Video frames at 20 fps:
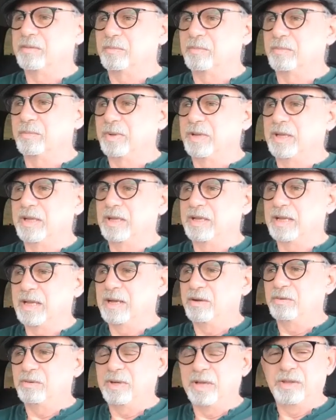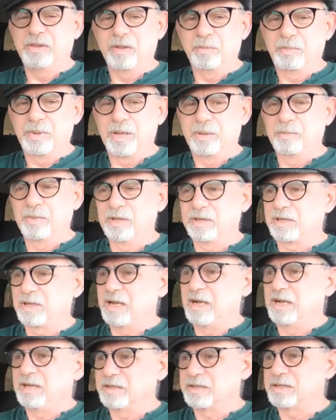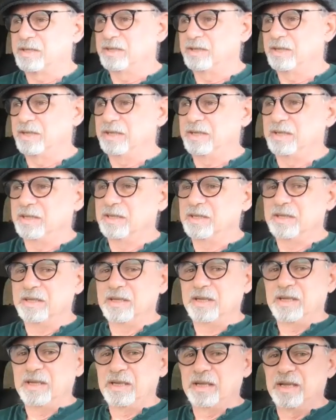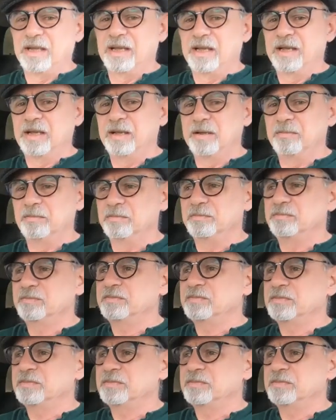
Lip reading: being out in the public constantly. I'm